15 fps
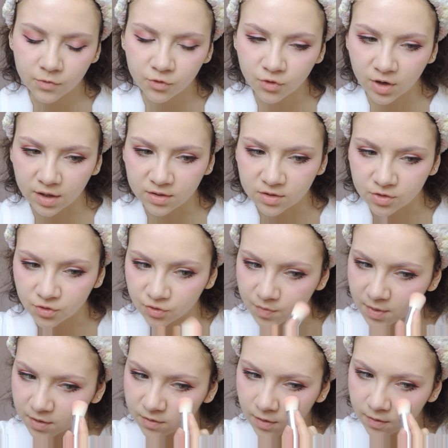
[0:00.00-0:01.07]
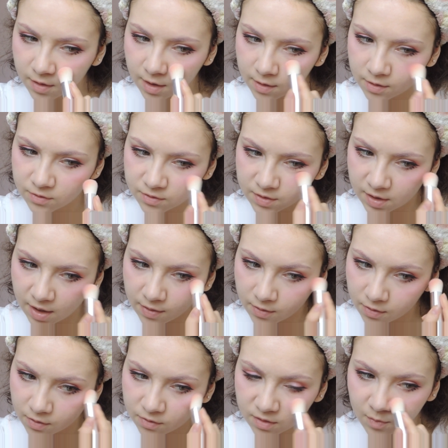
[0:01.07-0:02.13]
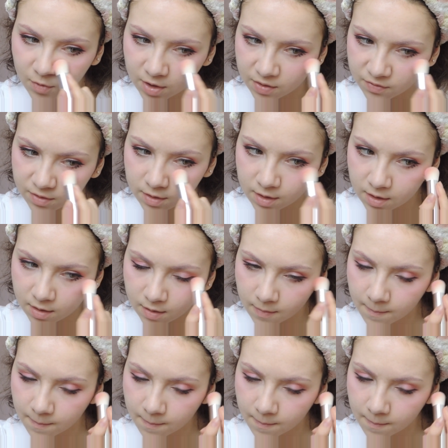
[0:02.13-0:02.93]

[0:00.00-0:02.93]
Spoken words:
Trying to just mix all the colors together somewhat evenly.